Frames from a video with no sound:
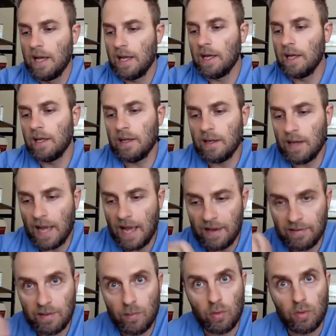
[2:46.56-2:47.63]
and
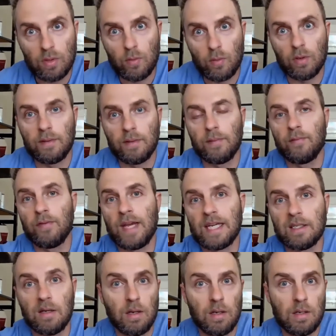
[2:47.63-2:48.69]
having more and more
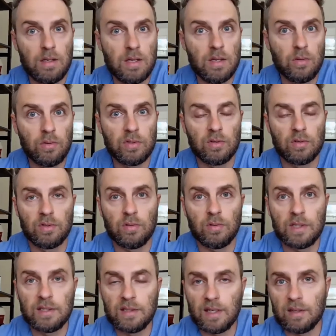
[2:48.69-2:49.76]
effect on those
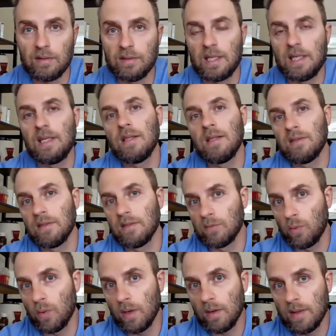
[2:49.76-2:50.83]
Sertoli cells. And this
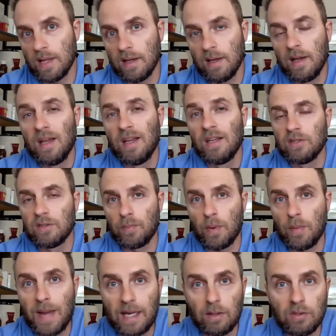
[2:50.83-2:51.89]
is where the
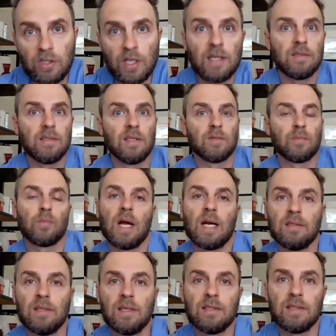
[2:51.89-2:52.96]
spermatogenesis
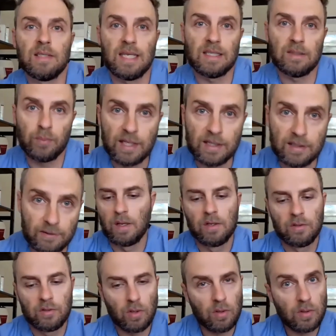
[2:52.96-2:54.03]
process takes place.
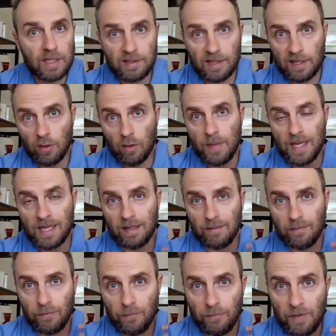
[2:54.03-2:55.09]
So let's say you're
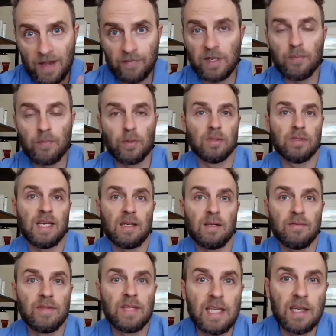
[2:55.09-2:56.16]
making
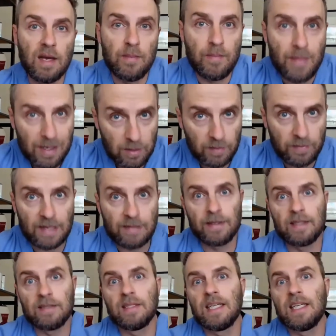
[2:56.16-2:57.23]
50% of the amount of
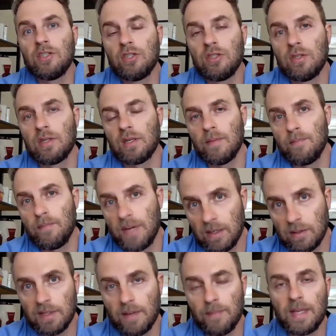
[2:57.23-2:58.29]
FSH
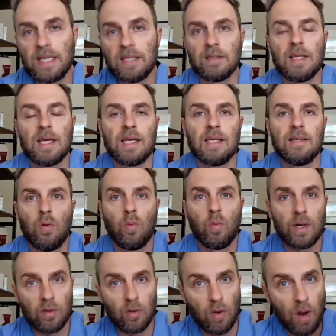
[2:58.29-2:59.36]
compared to baseline
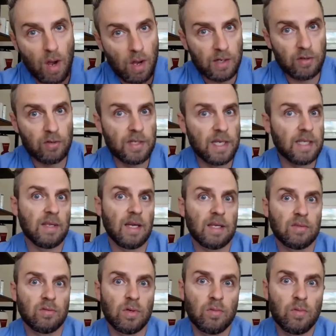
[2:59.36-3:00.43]
while you're on your
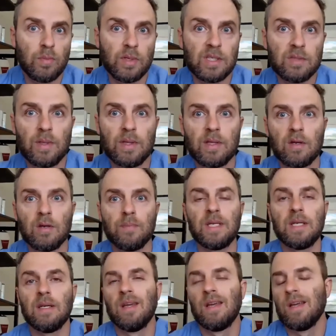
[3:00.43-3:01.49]
testosterone replacement
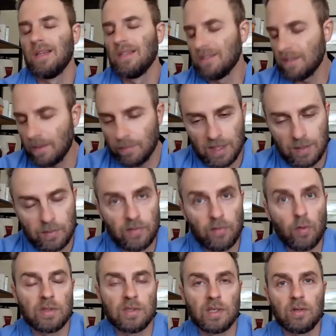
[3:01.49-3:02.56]
therapy. Sometimes,
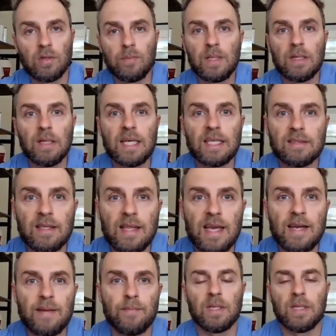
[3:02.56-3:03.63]
of course, it could be less than
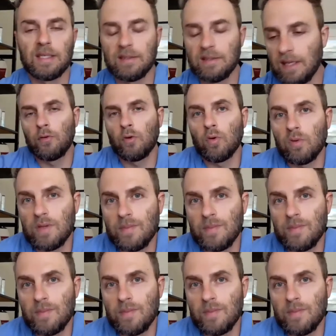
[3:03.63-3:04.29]
that, but let's say you're